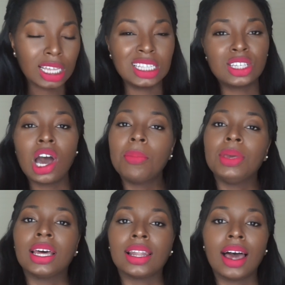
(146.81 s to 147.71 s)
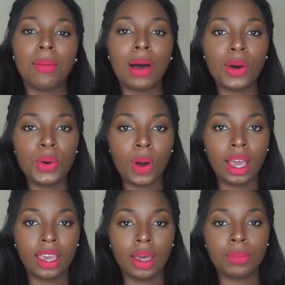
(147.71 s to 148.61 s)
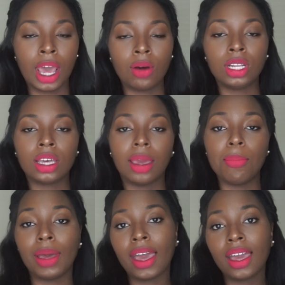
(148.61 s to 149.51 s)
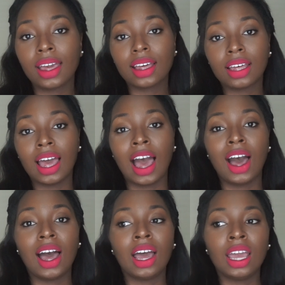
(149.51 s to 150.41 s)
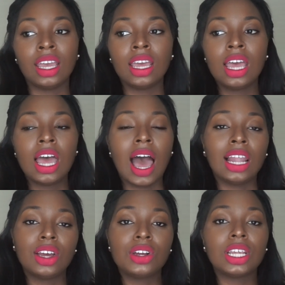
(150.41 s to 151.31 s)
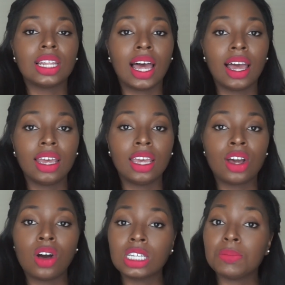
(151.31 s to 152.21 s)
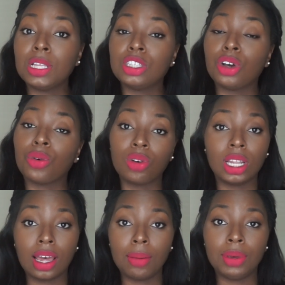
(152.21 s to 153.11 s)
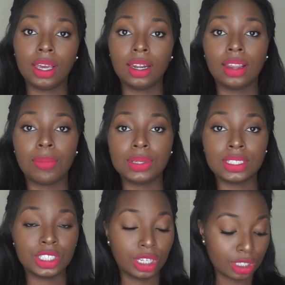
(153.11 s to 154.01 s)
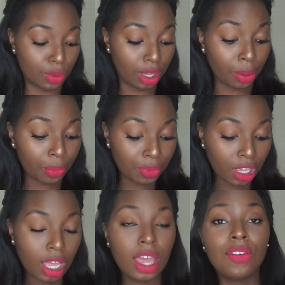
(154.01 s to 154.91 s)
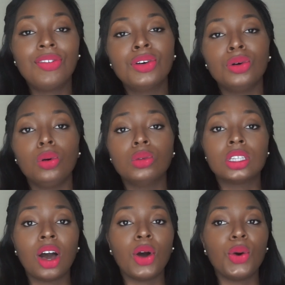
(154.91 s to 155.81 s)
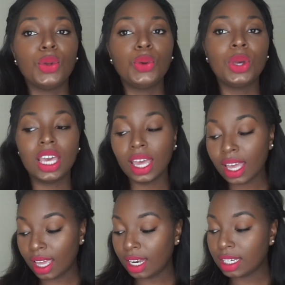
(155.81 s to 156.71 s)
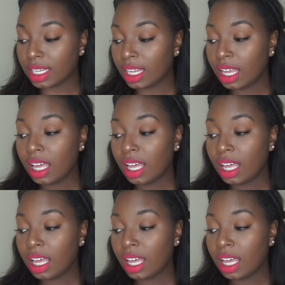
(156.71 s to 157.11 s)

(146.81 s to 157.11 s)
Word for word: it taught me a lot about who i am now looking back i i learned a lot it caused me to grow a lot being in that position as well food. So you get